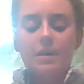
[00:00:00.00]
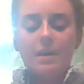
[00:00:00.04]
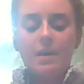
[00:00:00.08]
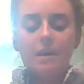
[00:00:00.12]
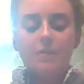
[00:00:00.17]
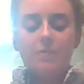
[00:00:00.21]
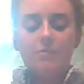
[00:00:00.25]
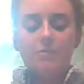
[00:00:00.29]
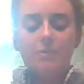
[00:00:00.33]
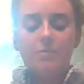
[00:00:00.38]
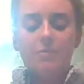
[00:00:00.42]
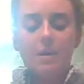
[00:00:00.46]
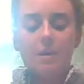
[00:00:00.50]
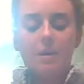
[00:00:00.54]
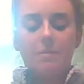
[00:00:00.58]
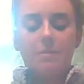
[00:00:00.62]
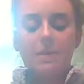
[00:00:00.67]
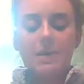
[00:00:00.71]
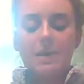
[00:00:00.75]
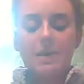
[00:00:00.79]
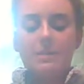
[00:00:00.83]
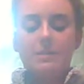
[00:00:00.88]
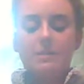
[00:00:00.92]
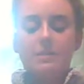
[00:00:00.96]
Every
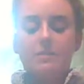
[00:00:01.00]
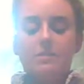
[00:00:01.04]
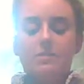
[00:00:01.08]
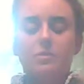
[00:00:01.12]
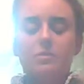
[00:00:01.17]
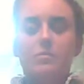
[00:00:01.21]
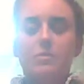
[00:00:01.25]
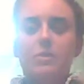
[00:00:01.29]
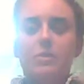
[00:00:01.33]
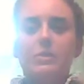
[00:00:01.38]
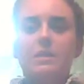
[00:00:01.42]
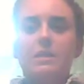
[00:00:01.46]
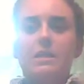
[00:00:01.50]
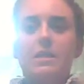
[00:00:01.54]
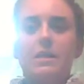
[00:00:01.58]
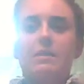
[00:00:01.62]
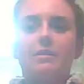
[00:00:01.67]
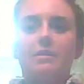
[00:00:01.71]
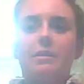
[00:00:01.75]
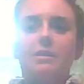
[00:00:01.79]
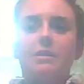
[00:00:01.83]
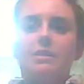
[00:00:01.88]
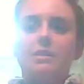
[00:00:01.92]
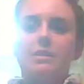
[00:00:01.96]
rabbit has its own
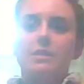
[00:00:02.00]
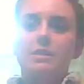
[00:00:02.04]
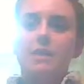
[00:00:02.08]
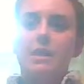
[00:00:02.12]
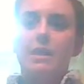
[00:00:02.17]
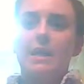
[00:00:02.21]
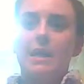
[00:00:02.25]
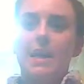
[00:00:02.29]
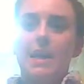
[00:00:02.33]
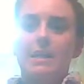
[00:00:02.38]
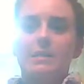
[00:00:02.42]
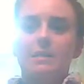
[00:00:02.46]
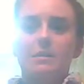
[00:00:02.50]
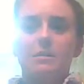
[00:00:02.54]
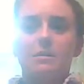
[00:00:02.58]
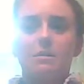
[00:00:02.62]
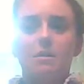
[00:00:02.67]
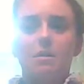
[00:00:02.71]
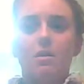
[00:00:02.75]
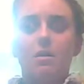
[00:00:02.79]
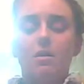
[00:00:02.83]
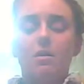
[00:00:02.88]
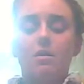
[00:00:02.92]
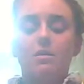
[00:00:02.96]
personality, just like cats and
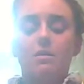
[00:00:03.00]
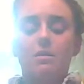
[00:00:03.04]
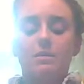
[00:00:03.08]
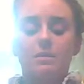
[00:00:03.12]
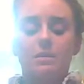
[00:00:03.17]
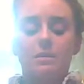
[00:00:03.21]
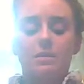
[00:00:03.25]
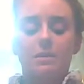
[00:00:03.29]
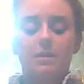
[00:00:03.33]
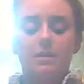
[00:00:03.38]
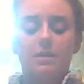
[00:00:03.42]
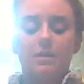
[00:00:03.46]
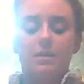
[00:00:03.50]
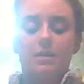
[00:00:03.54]
dogs.